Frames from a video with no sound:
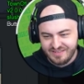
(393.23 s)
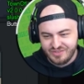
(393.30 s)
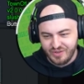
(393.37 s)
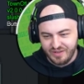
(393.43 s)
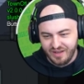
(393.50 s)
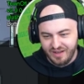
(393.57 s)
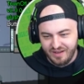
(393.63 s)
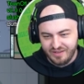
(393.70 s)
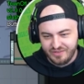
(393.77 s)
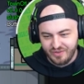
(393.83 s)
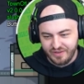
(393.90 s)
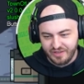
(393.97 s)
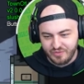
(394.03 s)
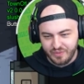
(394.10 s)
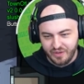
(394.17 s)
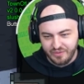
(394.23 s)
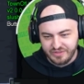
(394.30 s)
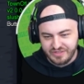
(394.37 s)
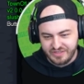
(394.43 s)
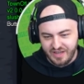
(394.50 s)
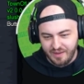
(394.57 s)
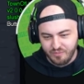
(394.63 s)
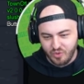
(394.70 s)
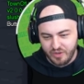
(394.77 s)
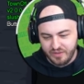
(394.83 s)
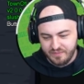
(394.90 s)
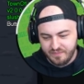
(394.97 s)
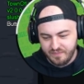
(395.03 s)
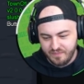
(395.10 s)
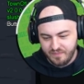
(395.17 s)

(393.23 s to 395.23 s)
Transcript: I have, I have thing. It's Time Lord. No,